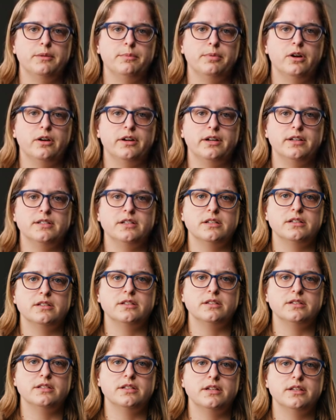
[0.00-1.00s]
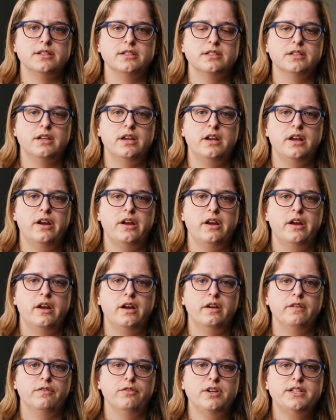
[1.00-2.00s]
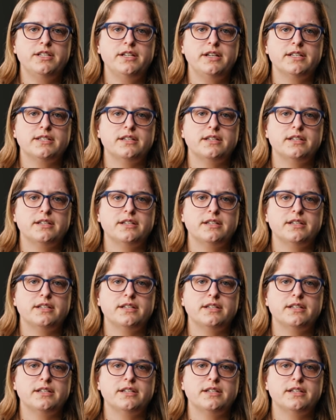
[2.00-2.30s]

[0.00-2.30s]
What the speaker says: in Parkinson's disease. Freezing